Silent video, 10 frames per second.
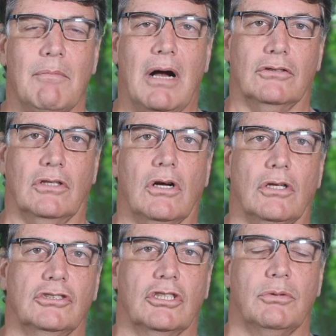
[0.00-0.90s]
about the
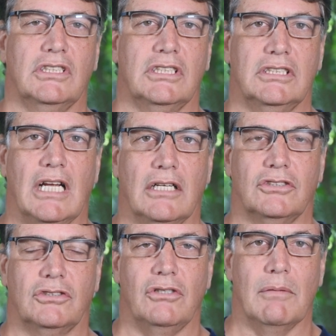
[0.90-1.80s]
consequences
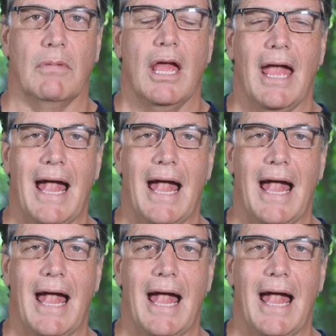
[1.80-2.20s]
downstream.